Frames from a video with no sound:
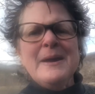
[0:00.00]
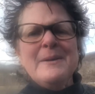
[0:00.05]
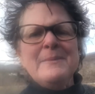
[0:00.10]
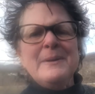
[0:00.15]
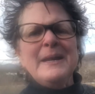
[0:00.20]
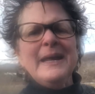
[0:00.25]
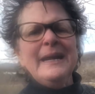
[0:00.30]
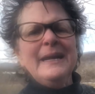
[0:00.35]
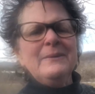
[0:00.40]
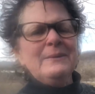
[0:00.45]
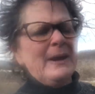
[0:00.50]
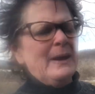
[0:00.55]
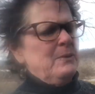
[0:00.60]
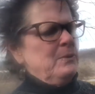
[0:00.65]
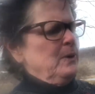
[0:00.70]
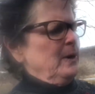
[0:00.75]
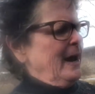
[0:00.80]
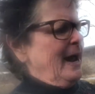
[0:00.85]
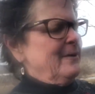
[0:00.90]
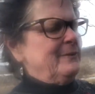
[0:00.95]
But anyway,
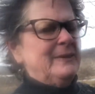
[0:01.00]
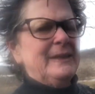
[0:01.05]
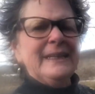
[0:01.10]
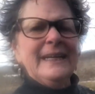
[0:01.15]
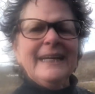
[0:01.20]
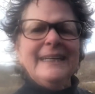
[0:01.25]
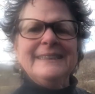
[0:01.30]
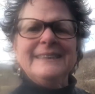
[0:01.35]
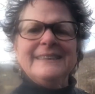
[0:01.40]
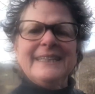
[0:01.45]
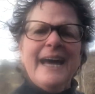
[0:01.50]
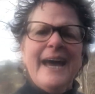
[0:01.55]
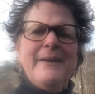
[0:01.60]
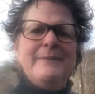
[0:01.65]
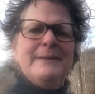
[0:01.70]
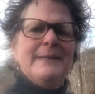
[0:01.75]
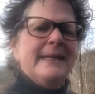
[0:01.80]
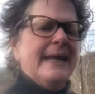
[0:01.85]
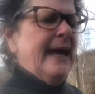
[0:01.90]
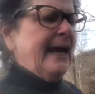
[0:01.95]
we're having a nice
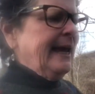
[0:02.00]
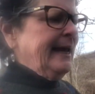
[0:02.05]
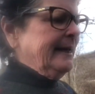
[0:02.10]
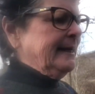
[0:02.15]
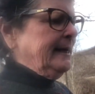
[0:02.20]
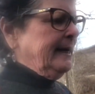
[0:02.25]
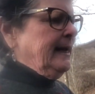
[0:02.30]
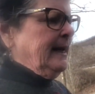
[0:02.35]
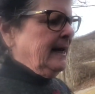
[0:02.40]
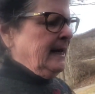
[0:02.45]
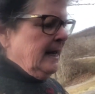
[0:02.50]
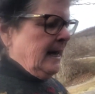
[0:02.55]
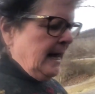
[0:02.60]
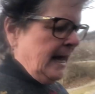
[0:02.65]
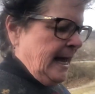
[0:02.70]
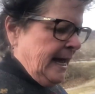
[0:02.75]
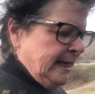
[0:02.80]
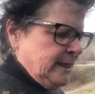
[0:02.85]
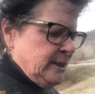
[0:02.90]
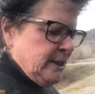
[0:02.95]
time today and
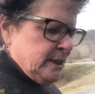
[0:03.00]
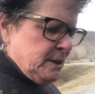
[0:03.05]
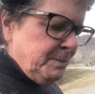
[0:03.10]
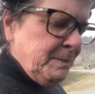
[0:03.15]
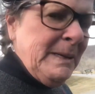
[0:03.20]
just